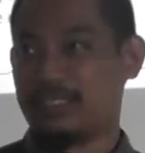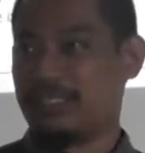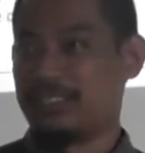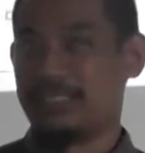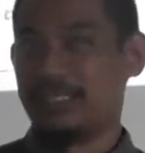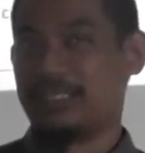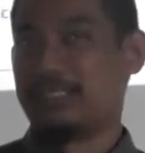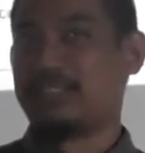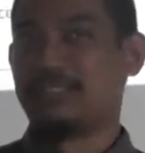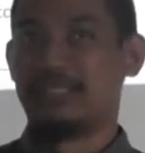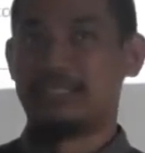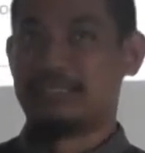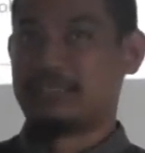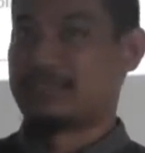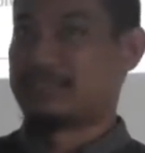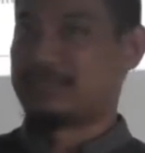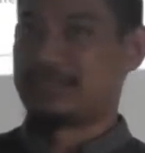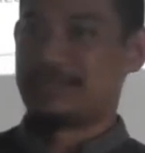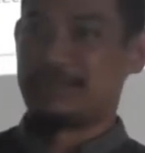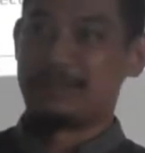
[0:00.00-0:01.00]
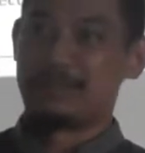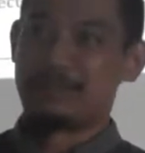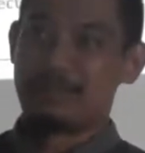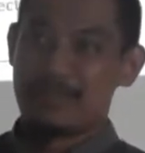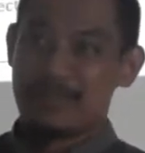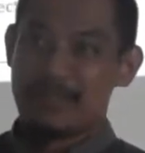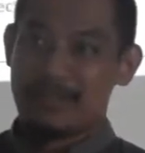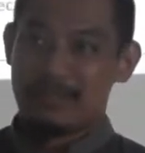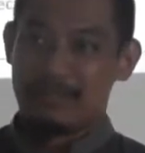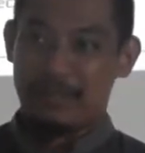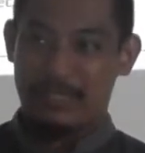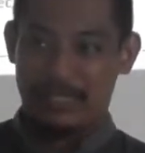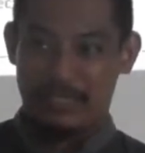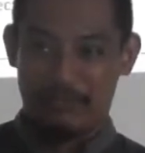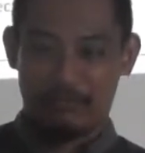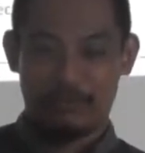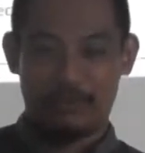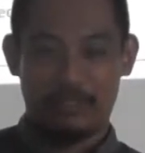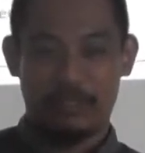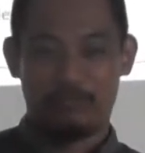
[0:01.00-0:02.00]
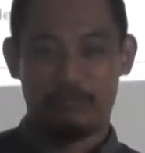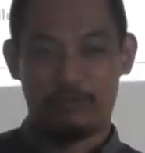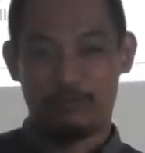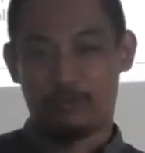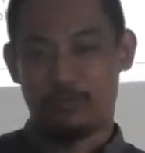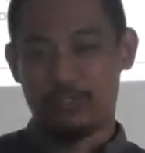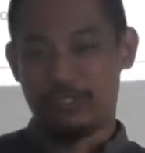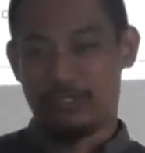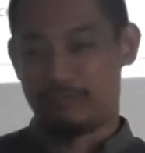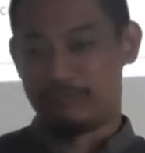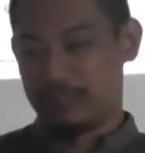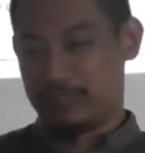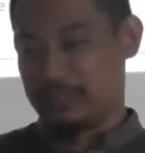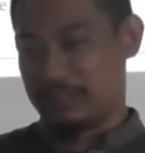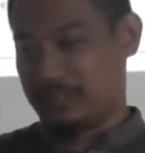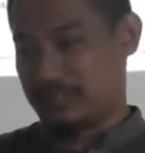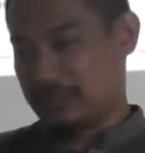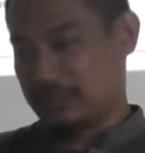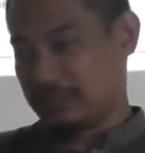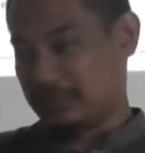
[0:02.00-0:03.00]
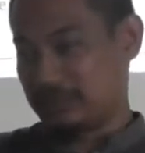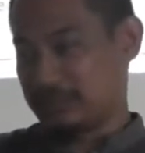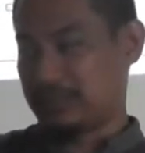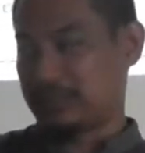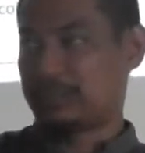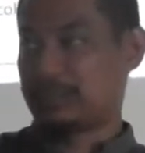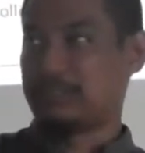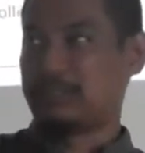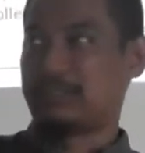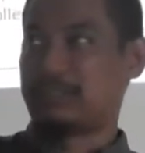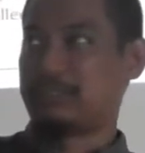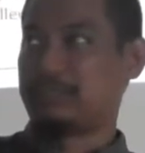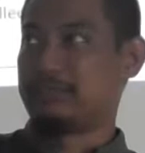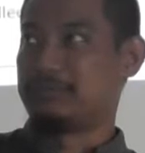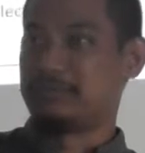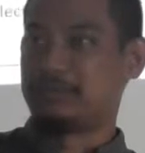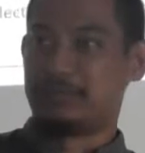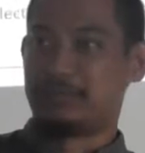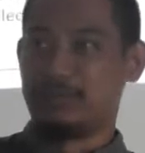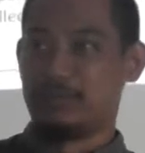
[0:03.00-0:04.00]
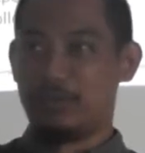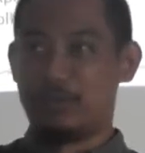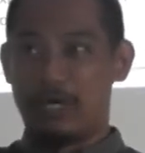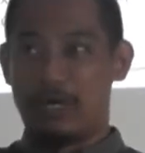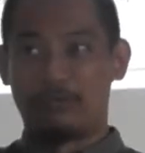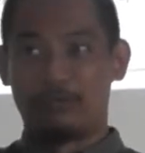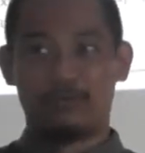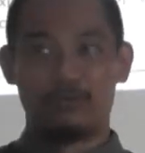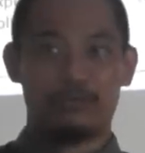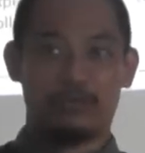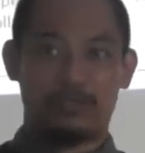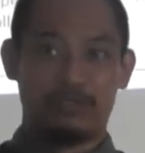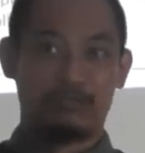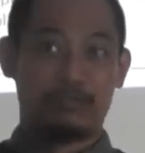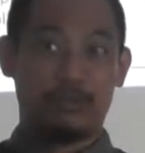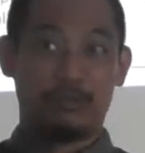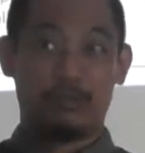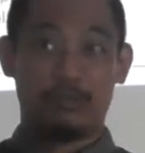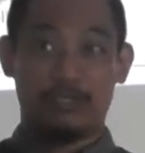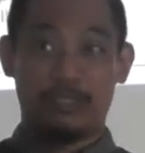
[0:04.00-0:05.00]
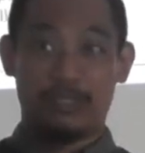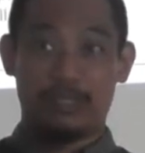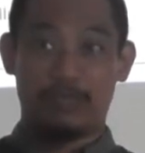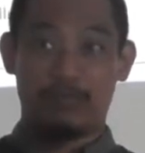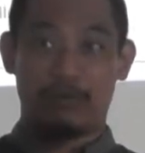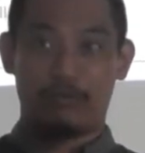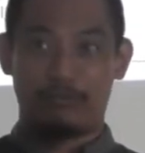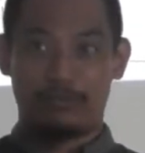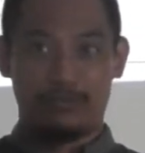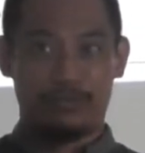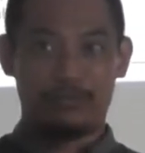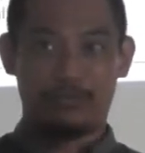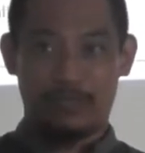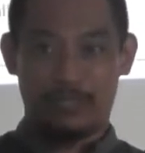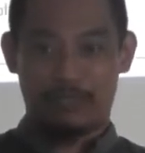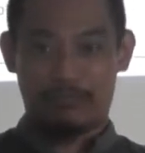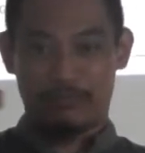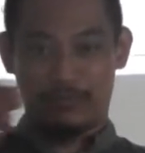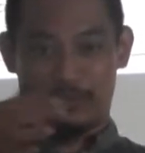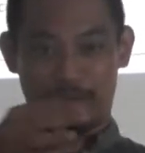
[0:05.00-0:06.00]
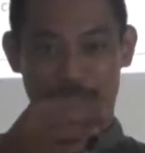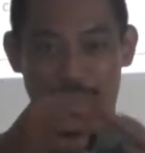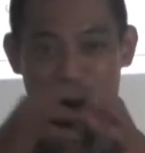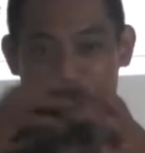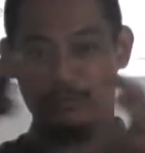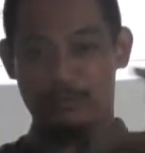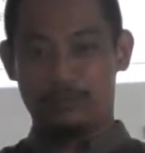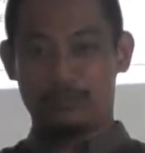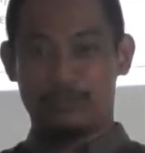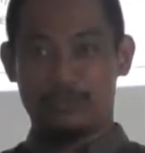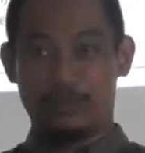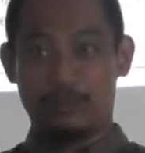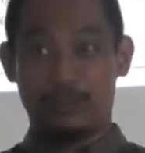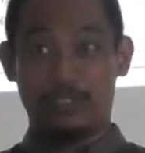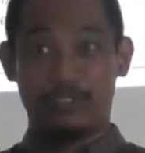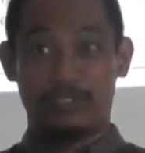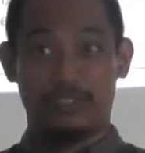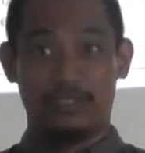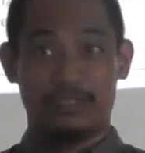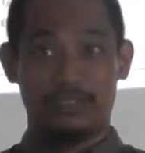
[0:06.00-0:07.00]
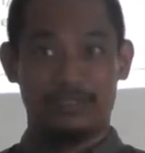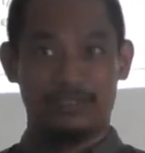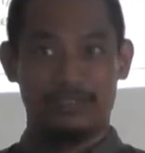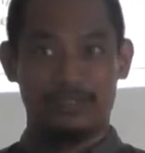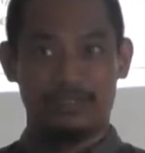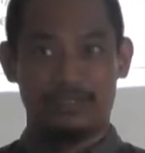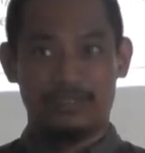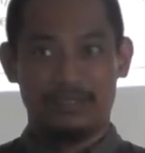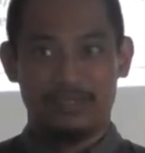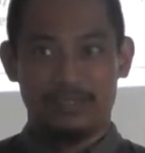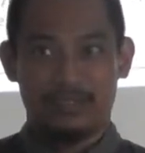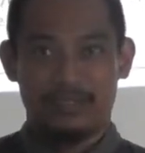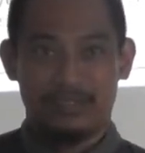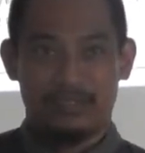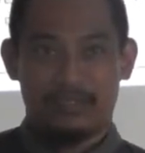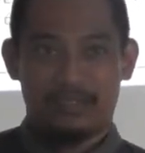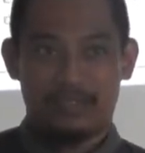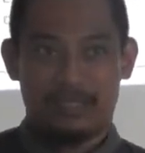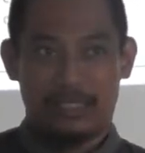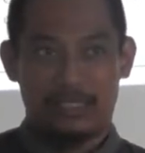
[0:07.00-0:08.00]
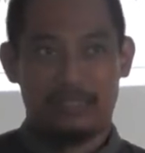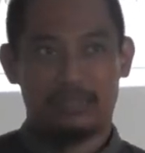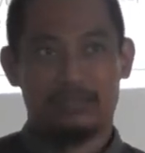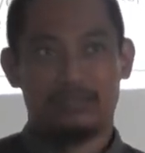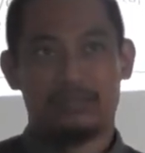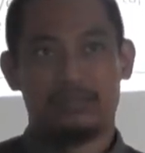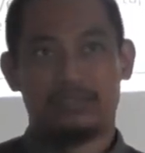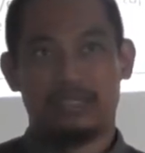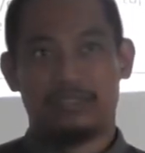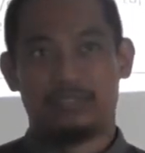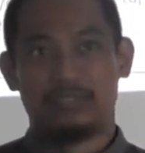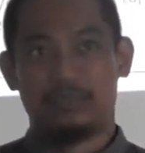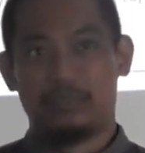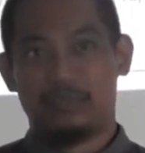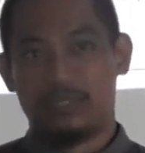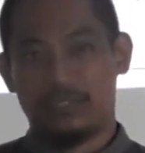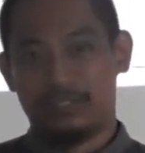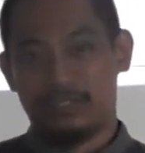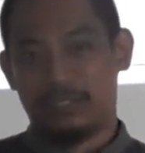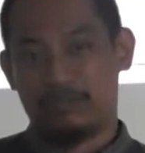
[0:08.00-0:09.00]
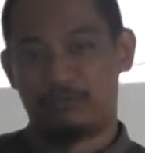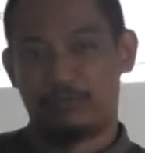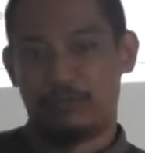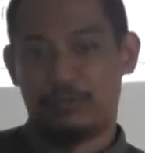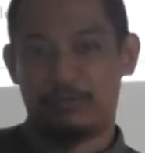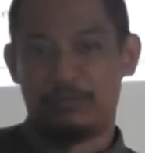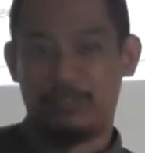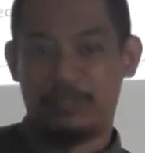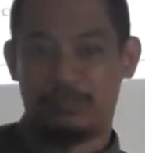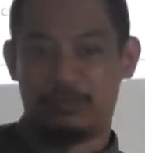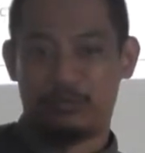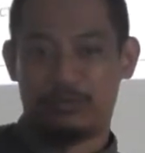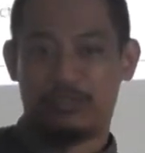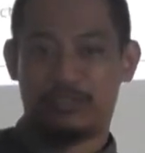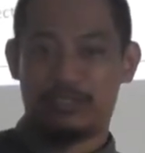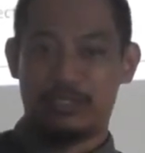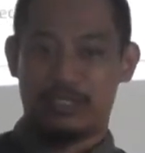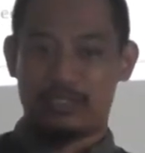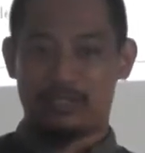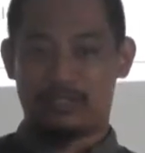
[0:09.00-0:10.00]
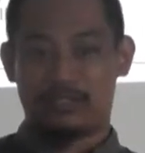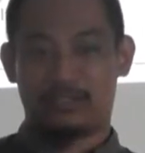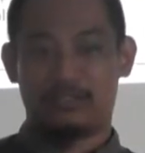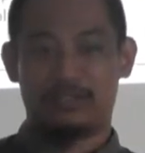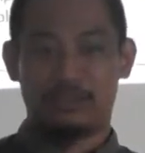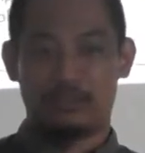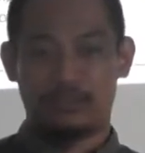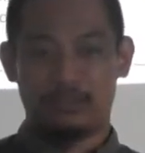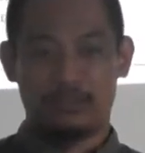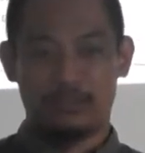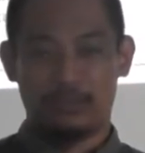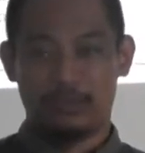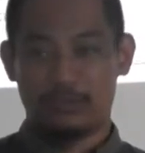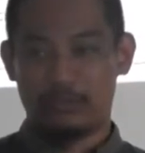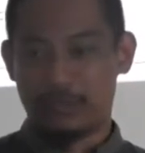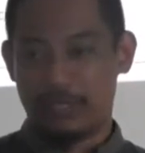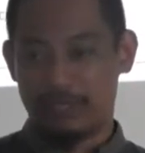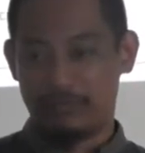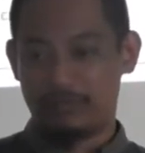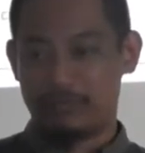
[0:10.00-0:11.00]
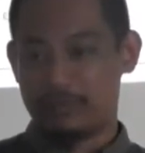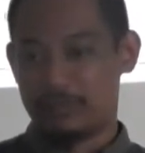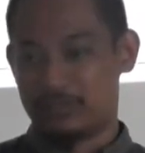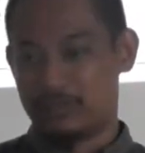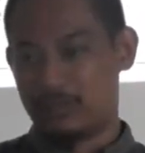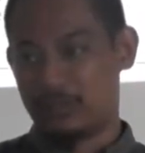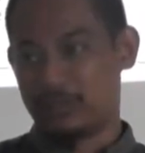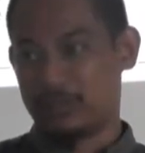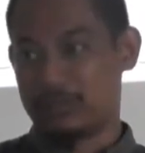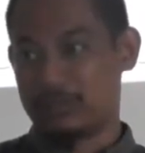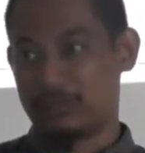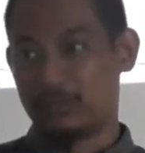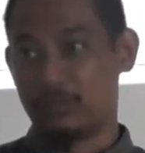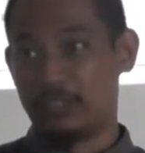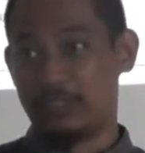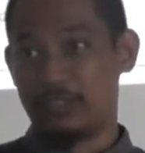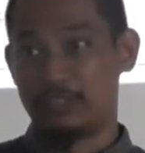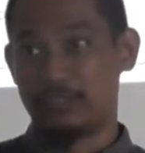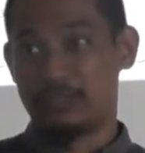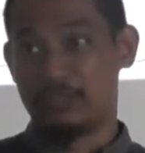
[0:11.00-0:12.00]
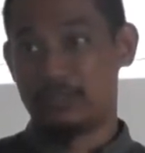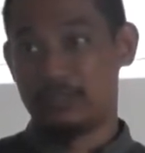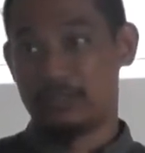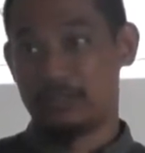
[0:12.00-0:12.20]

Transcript: And then if you don't even know how to draw the free body diagram of whatever you simulating, then there's no reason for me to trust your whatever you simulate.